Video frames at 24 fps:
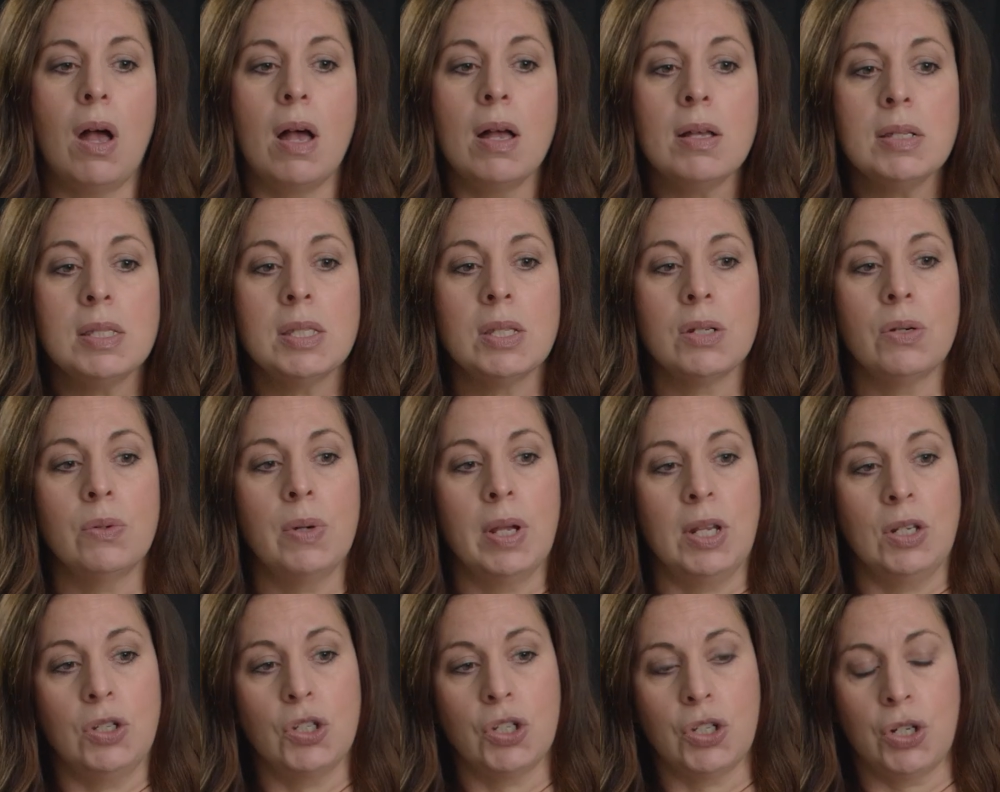
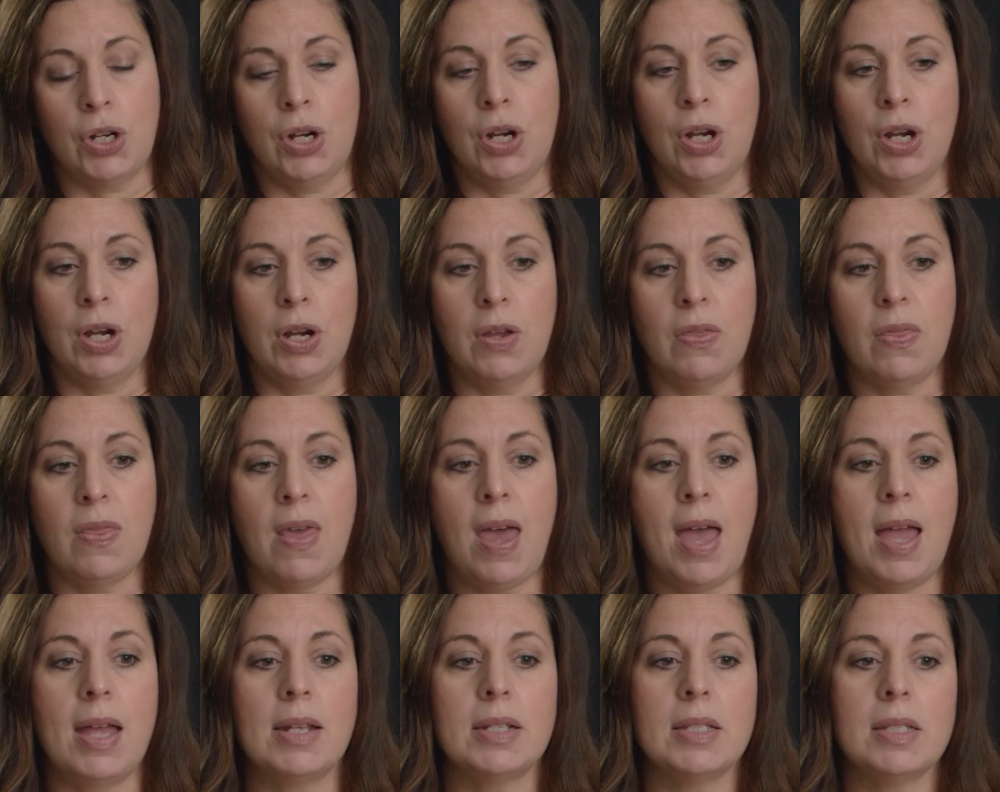also ensure
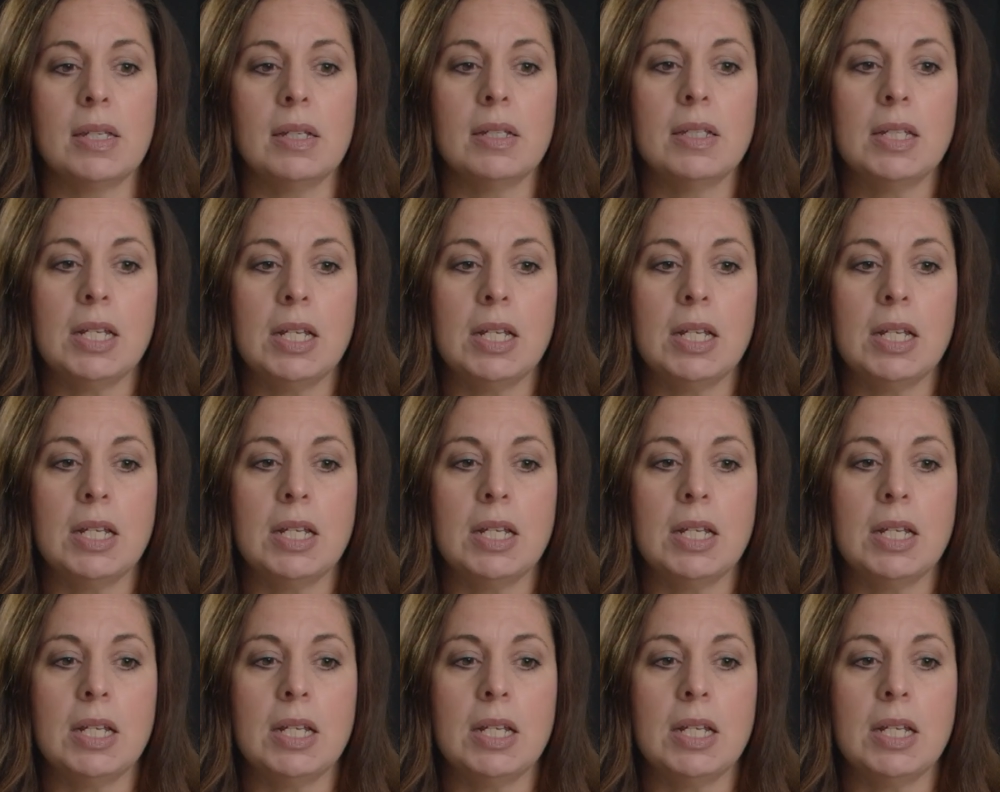that